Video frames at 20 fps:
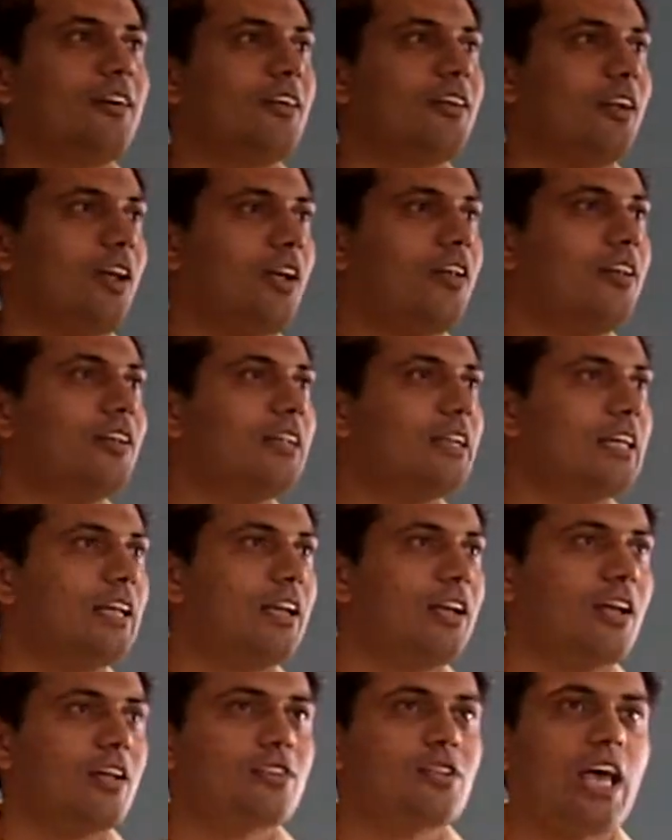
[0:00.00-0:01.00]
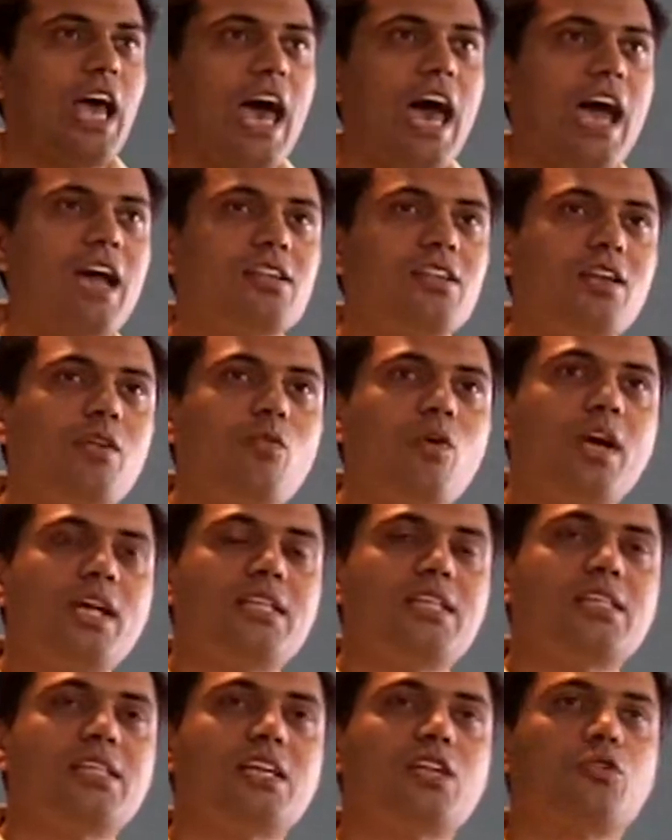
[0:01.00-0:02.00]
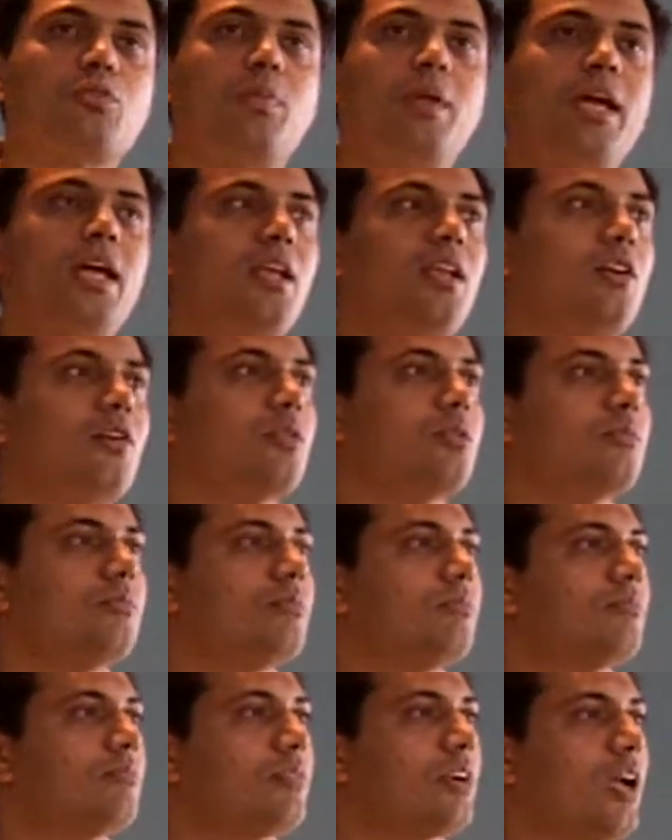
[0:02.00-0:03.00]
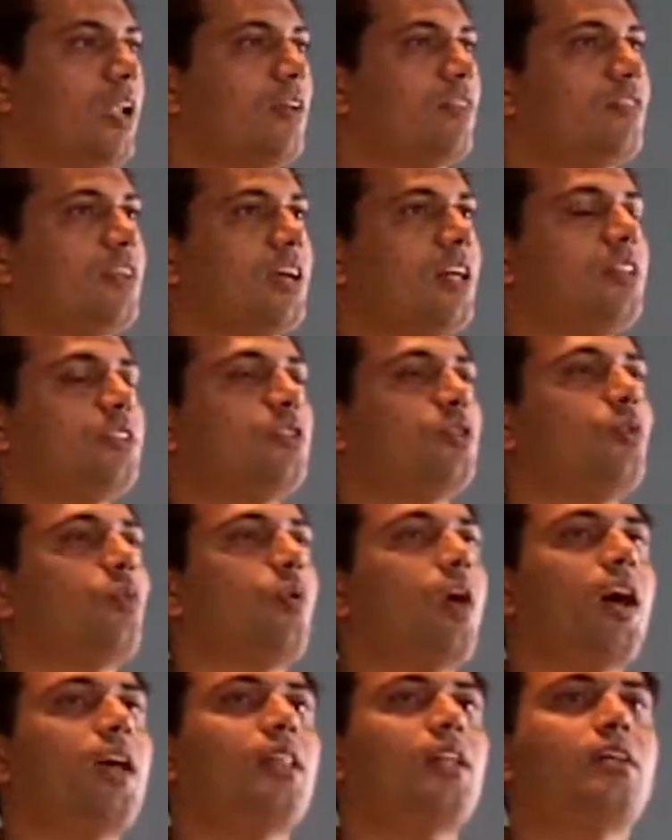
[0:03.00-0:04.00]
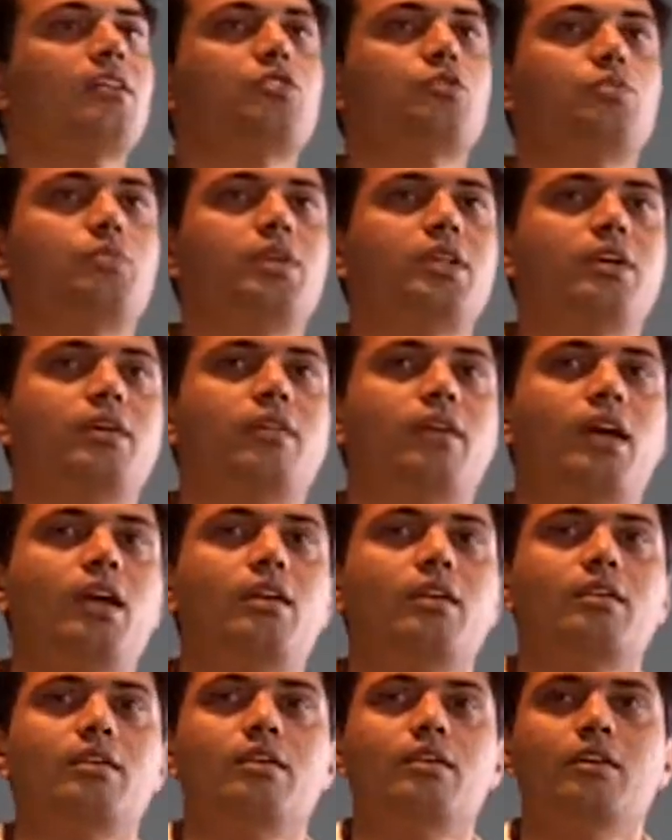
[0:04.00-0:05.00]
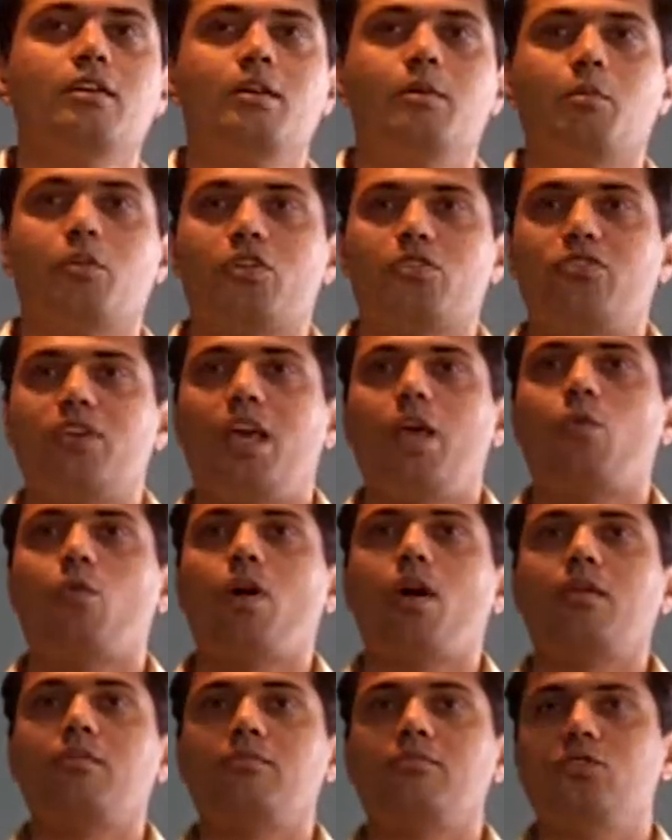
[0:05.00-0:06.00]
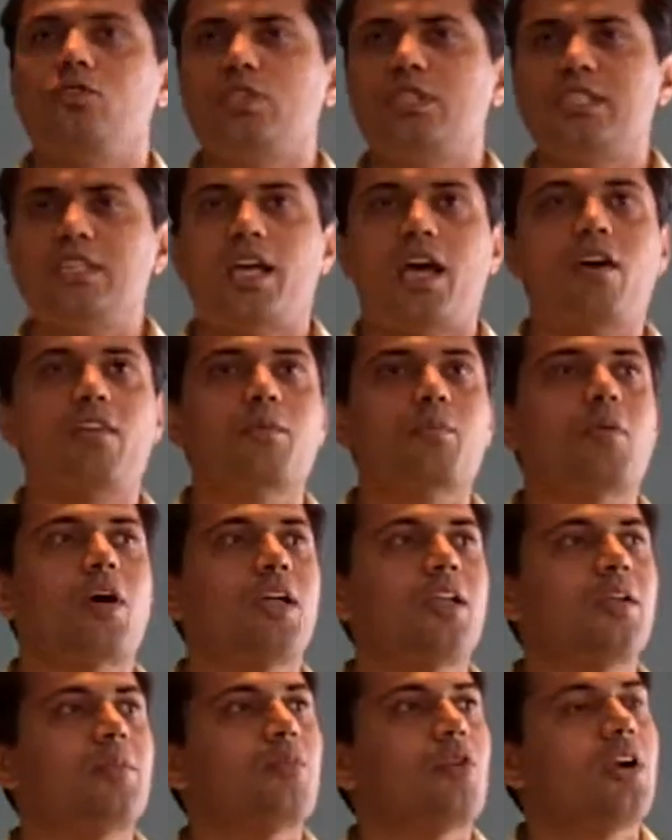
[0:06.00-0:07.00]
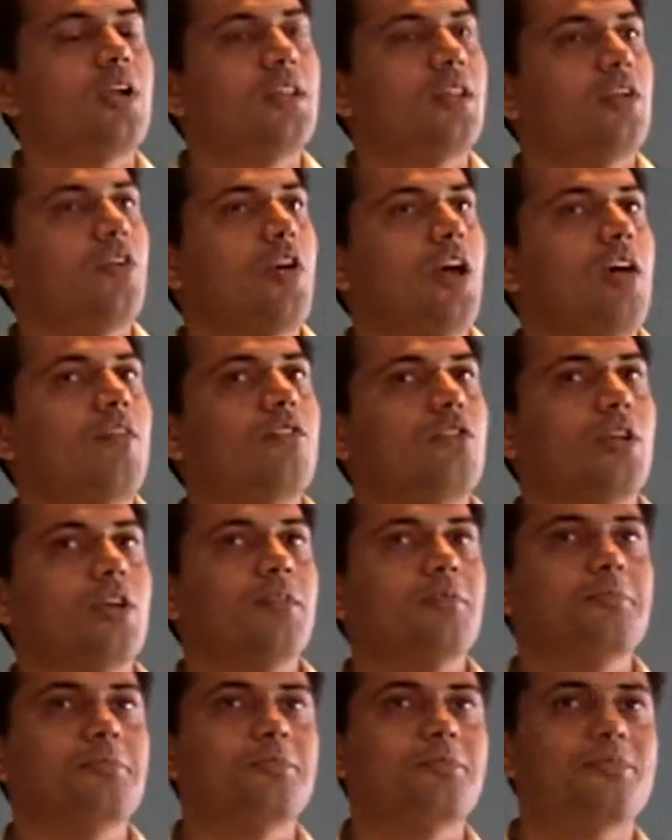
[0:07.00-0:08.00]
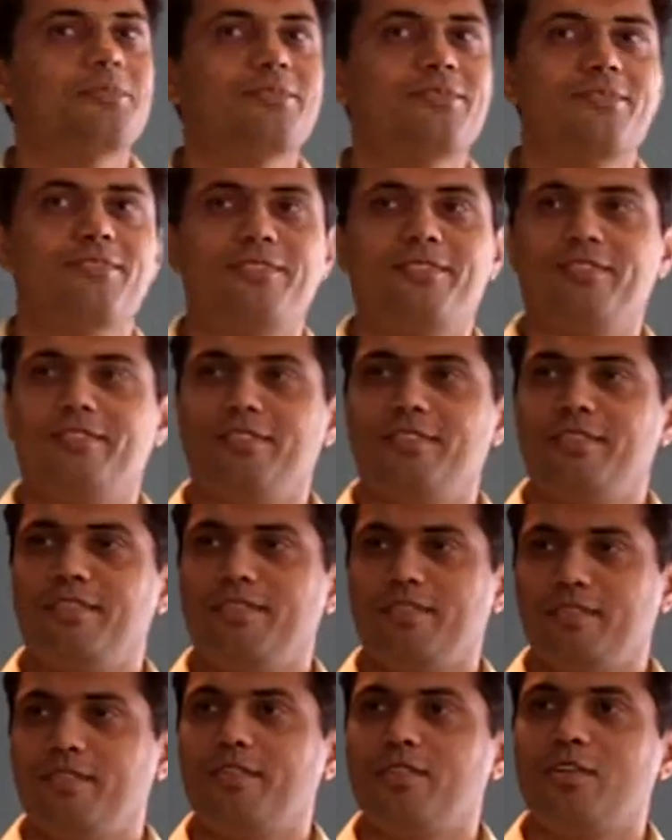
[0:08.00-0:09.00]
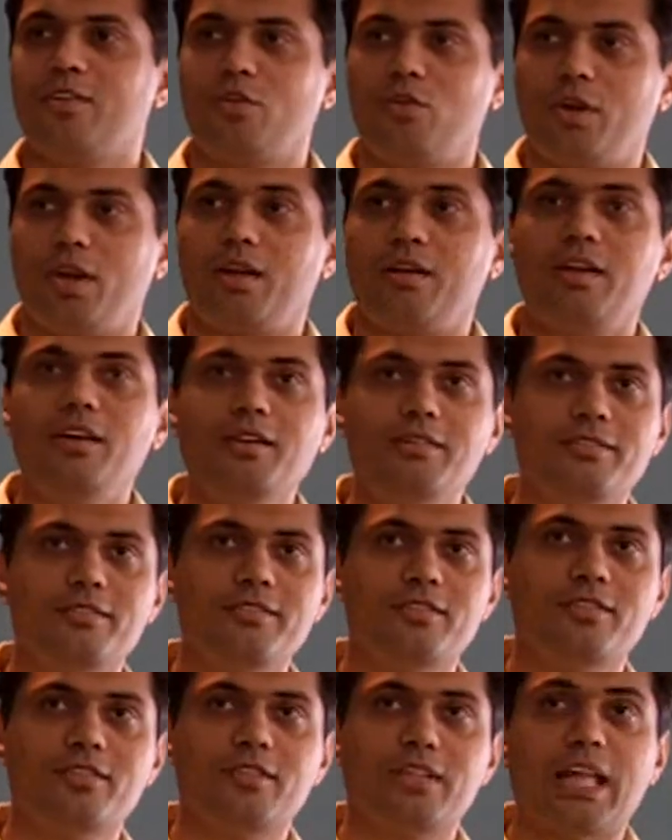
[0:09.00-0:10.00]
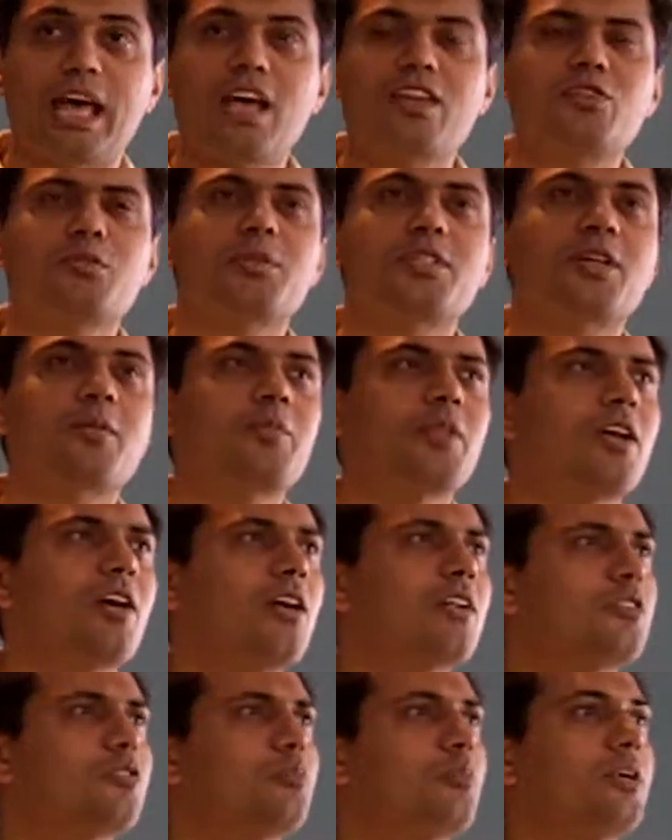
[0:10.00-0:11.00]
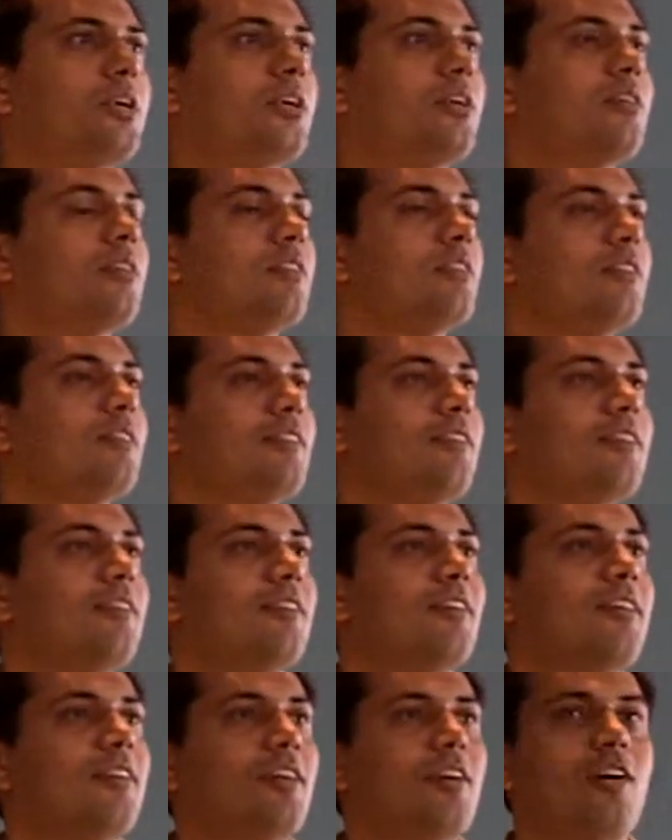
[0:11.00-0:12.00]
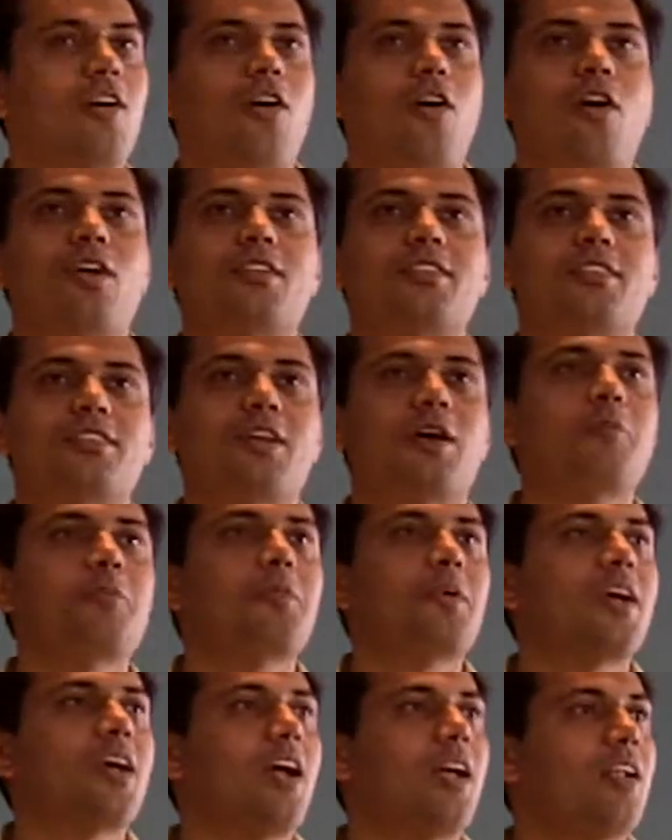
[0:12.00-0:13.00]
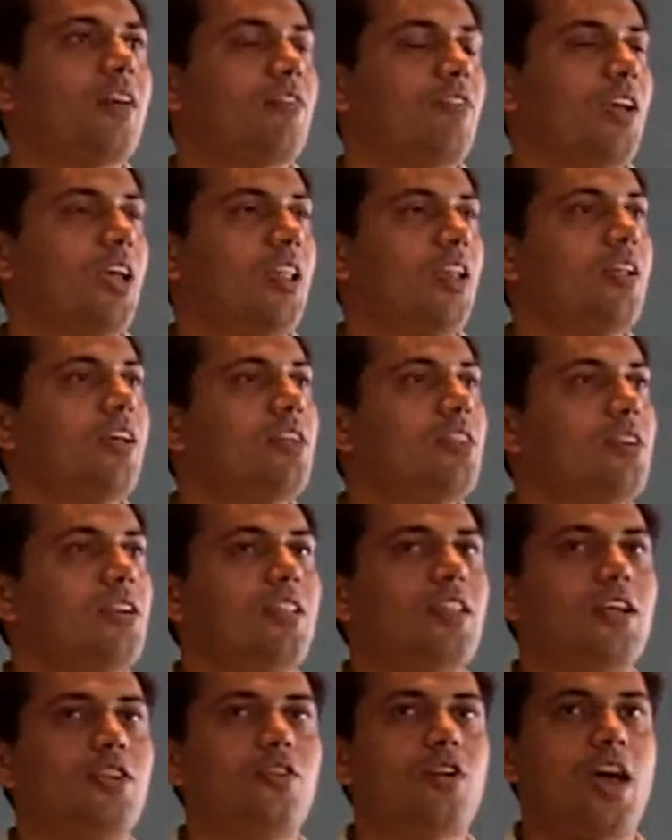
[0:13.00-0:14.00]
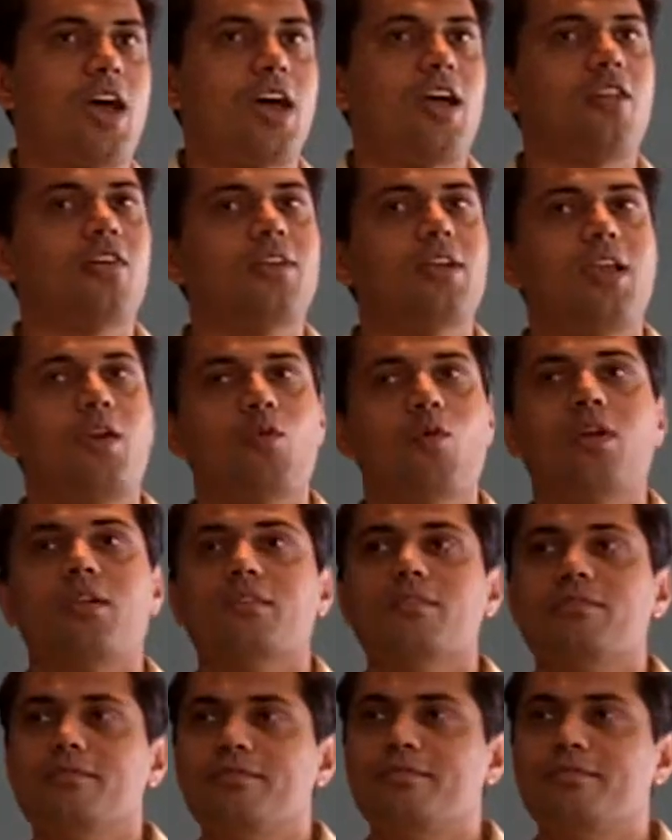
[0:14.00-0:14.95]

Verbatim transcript: Right? So actually what I just explained you kind of tells you why there is spirit, right? Because day one, you didn't have the mind and body that you have today. Do you agree? There has to be something called spirit or some kind of energy that you had on day one,